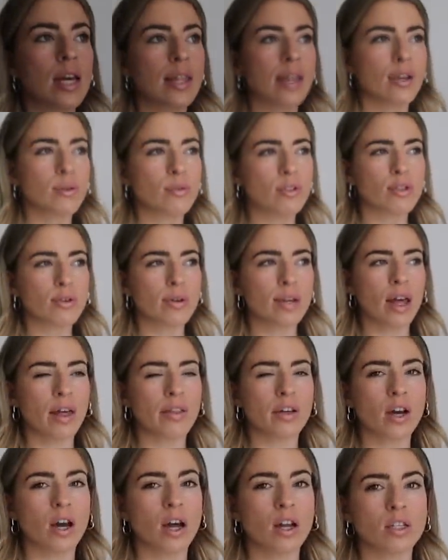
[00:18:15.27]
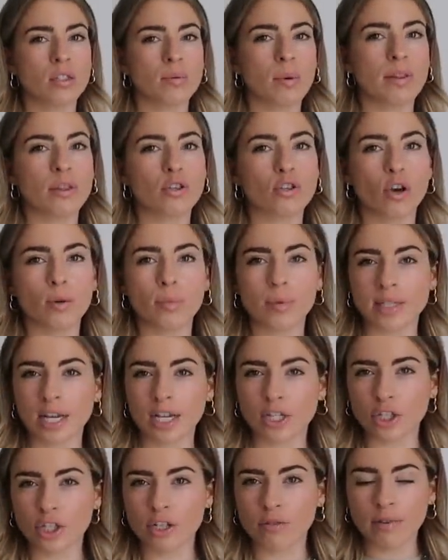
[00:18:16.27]
They also do it in other colours where the top is
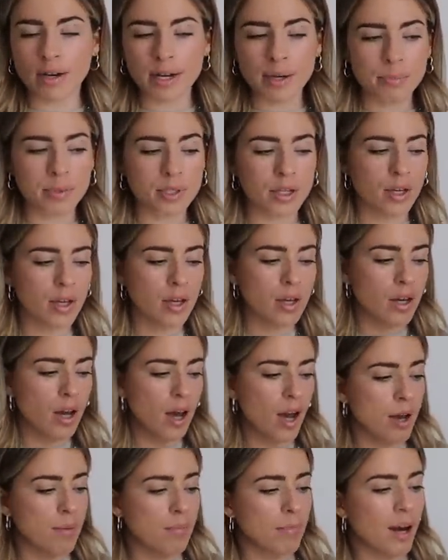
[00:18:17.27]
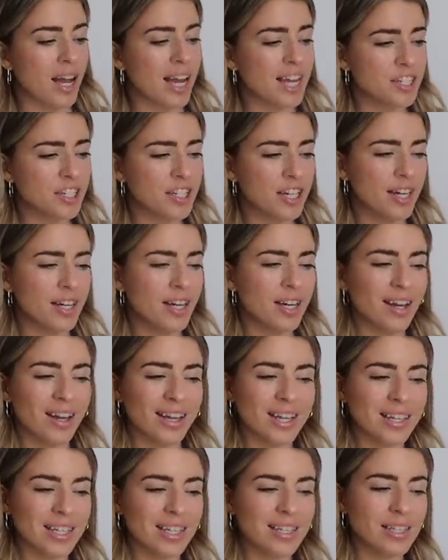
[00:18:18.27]
actually ribbed. Um, but I actually kind of
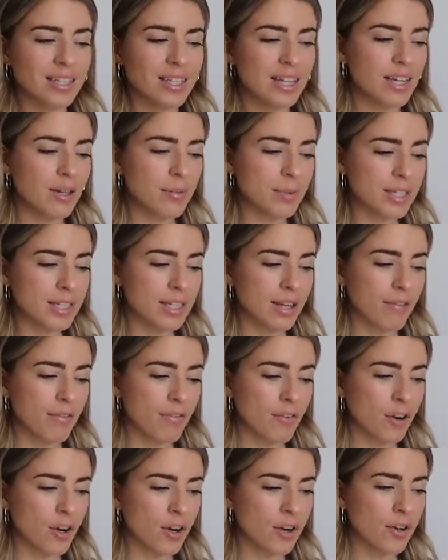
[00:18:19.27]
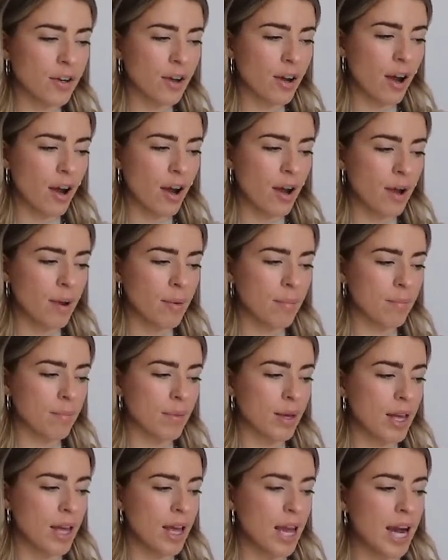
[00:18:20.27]
like this, it's a little bit different.
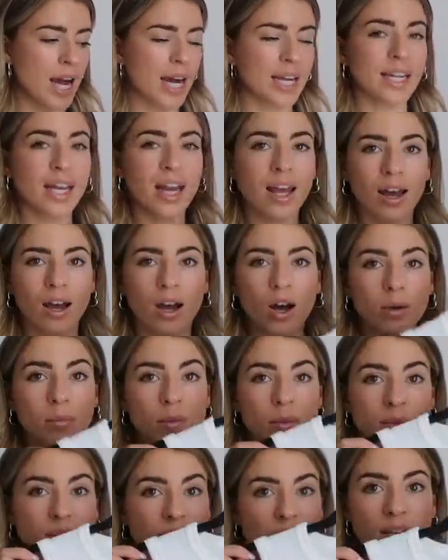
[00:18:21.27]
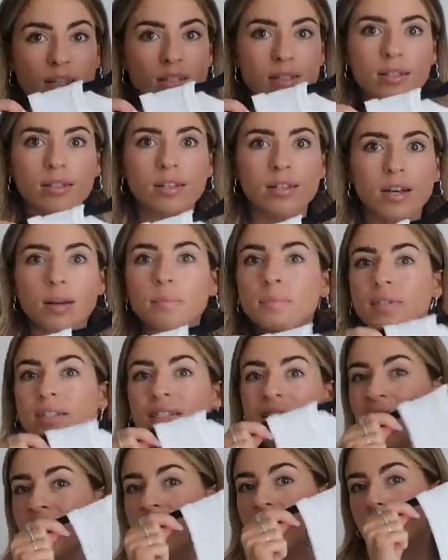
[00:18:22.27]
Um, and yeah, I'm obsessed,
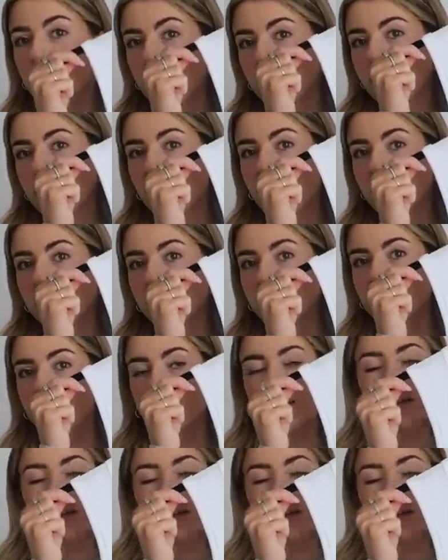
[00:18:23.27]
obsessed with this.